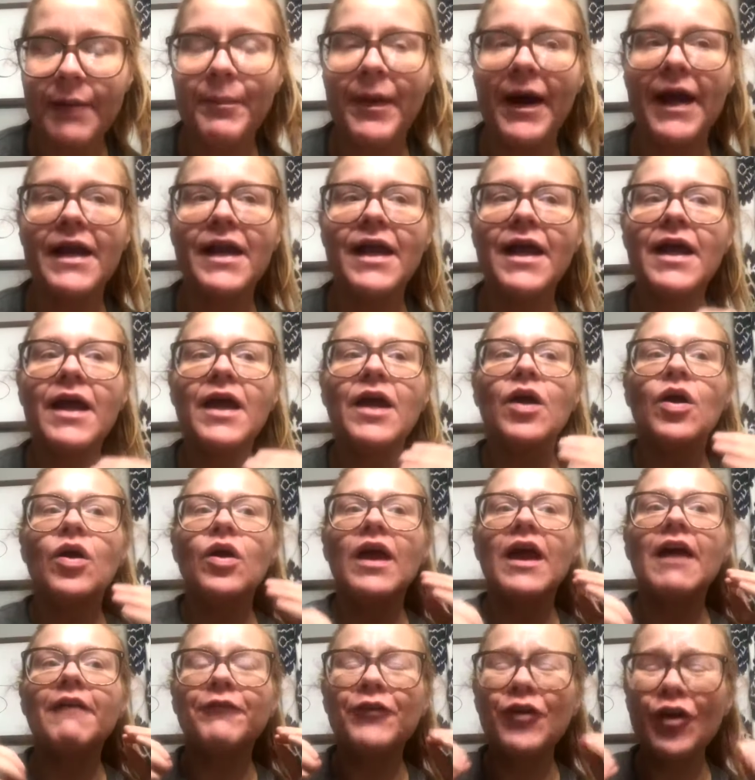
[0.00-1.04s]
But
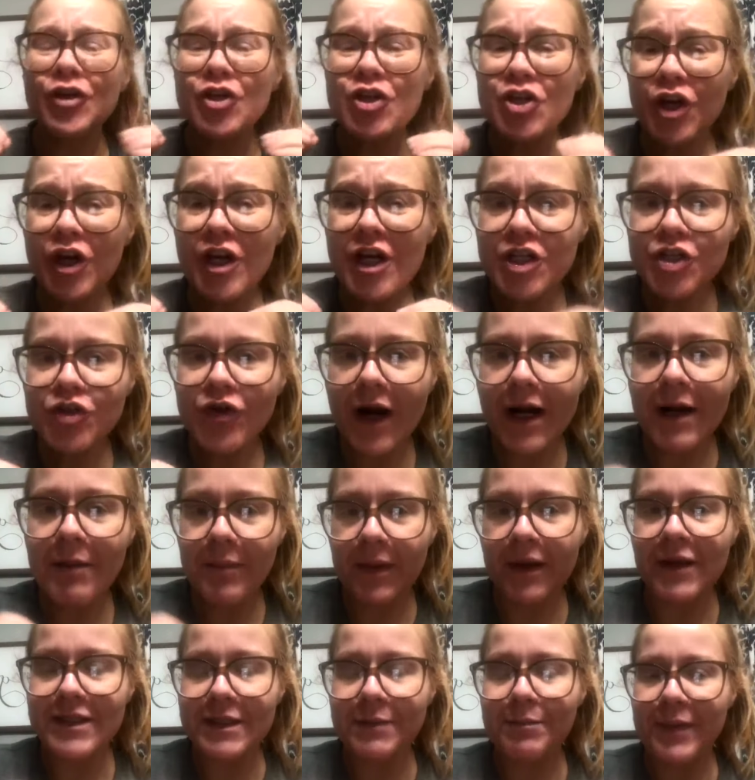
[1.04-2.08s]
if you're going to try to
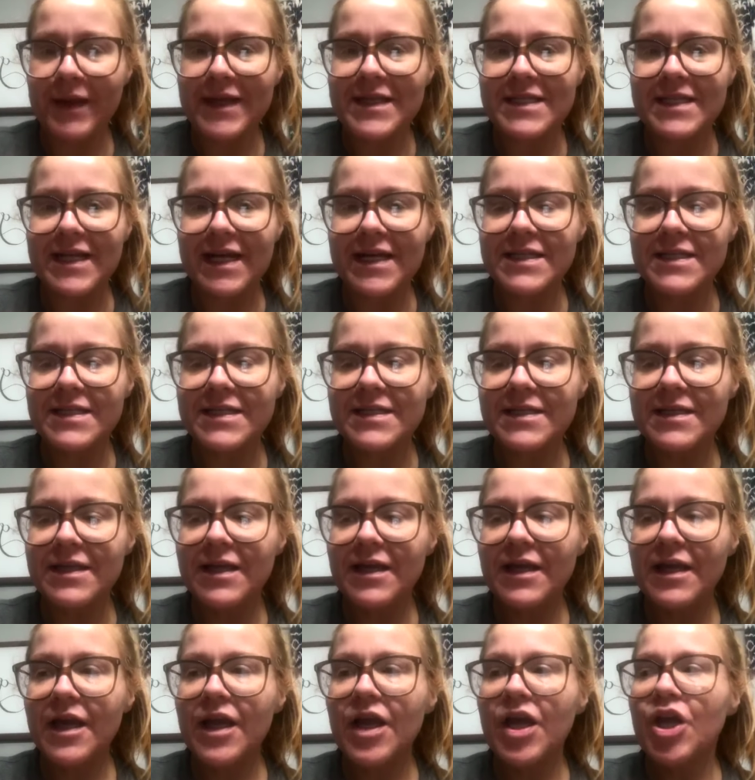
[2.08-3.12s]
build a business,
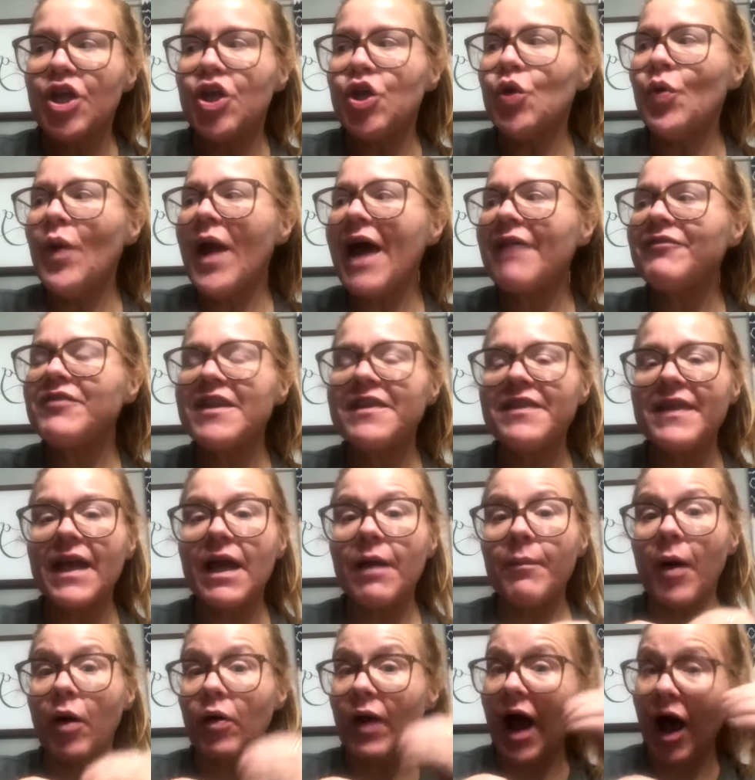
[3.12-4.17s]
you have to think
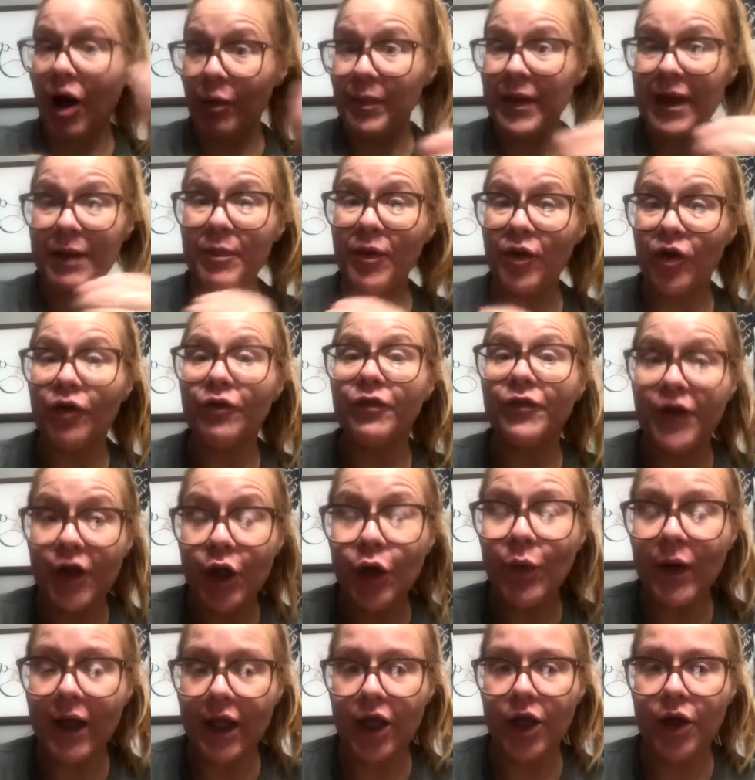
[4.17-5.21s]
about how people are
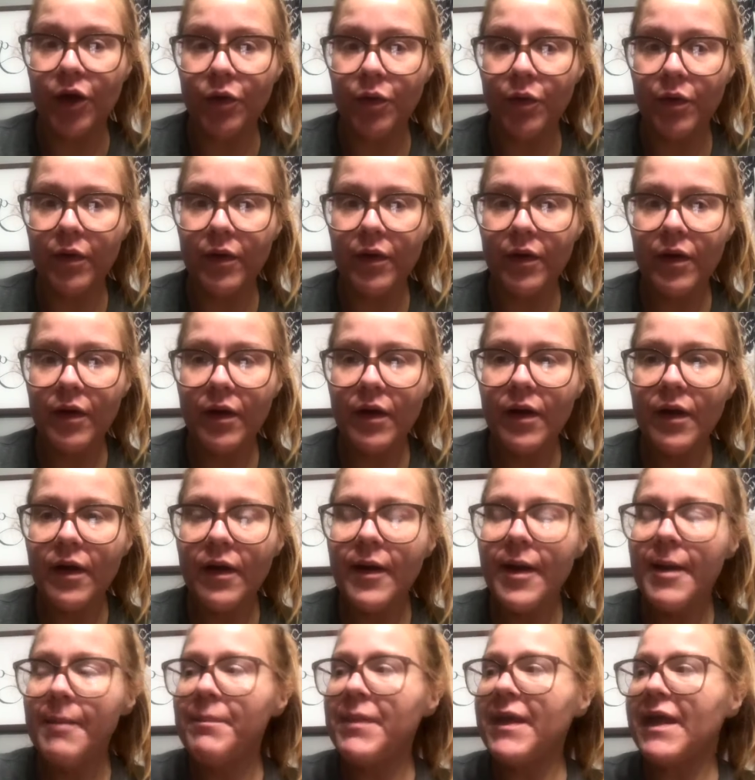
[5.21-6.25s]
viewing you
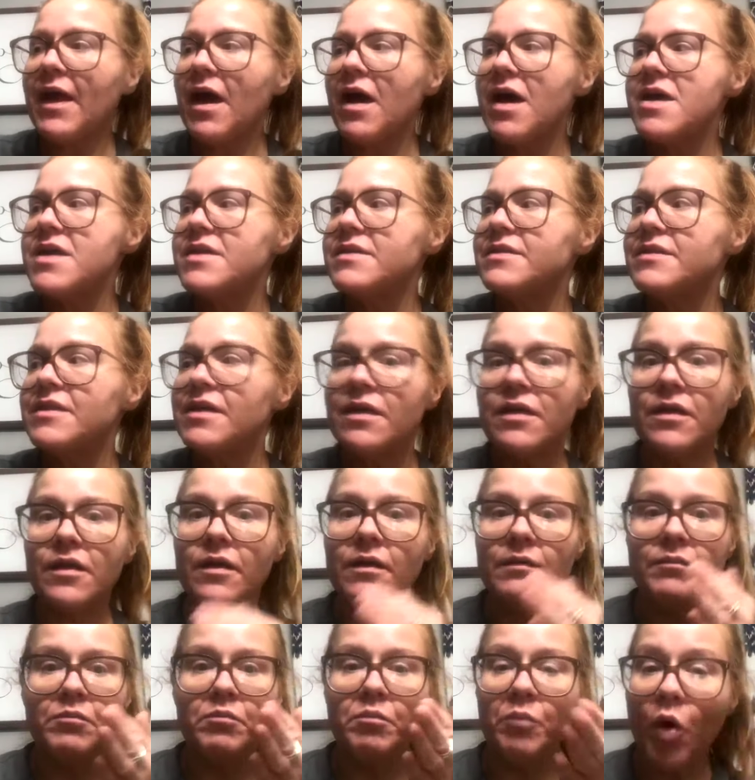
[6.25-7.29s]
because
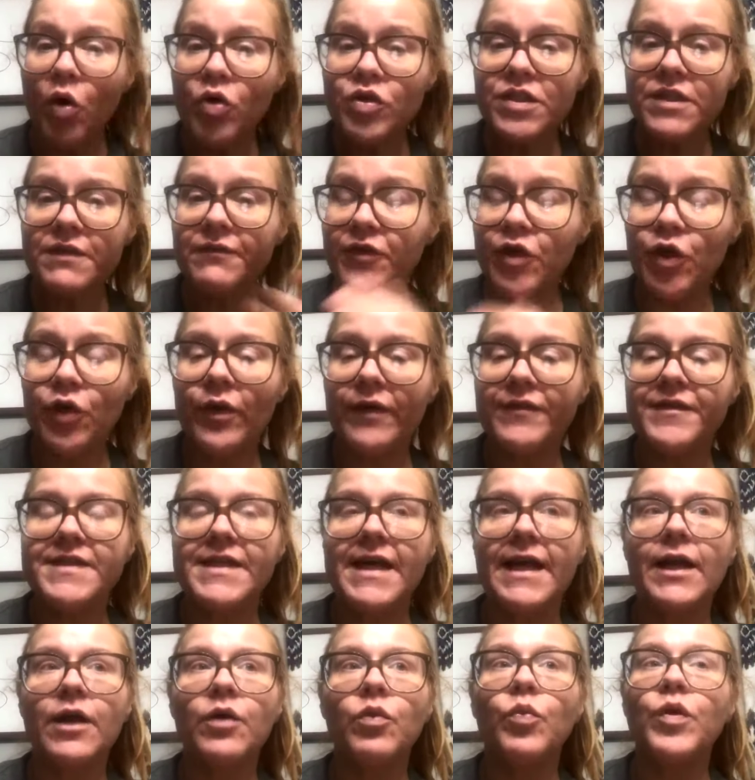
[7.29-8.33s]
most of you have
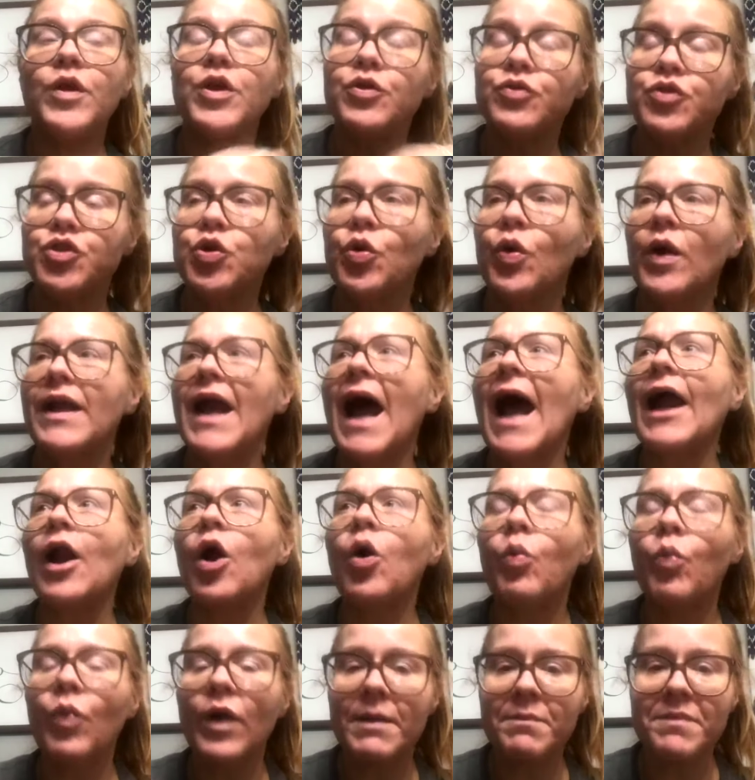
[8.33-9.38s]
said it when you join I
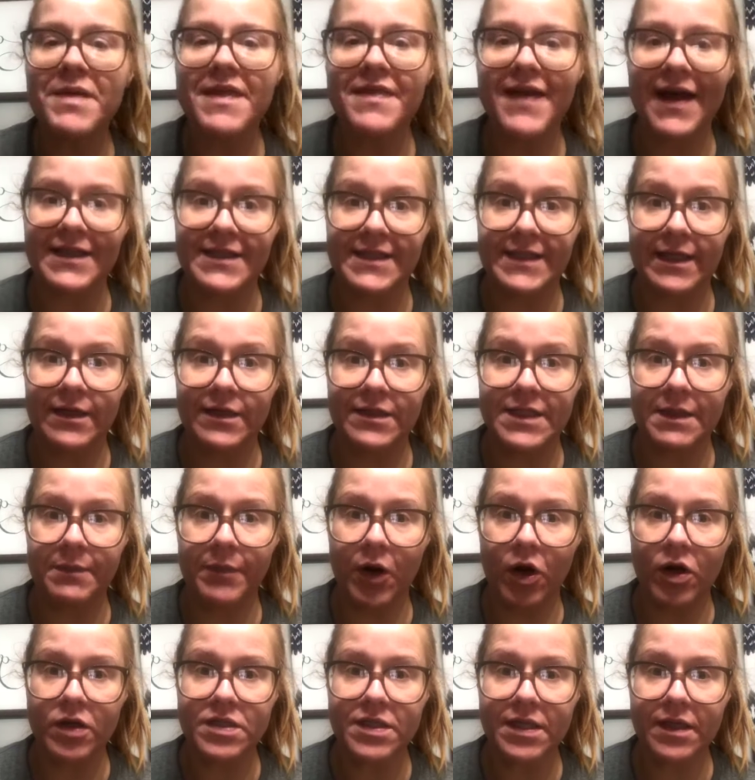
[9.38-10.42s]
don't want to be that salesy
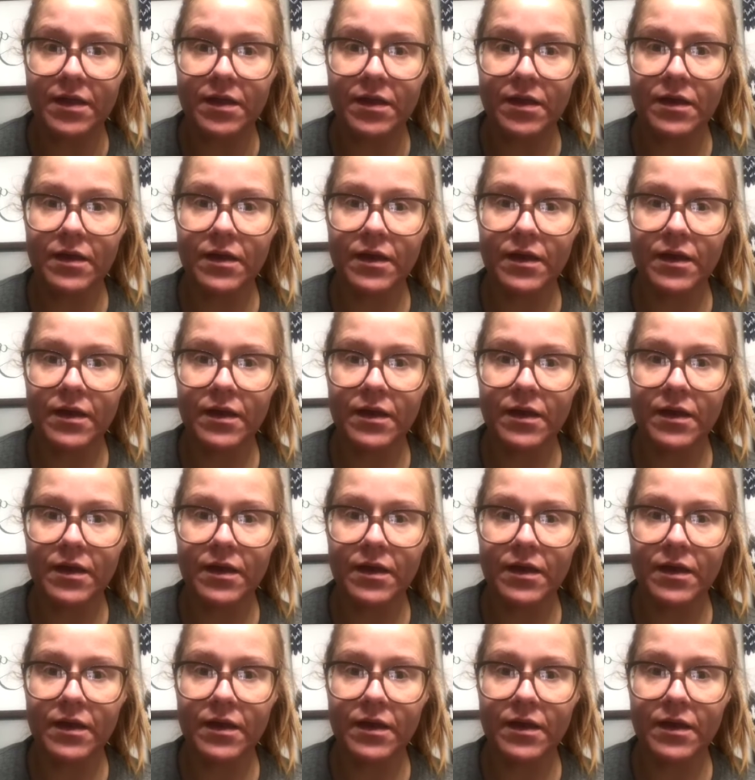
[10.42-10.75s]
person.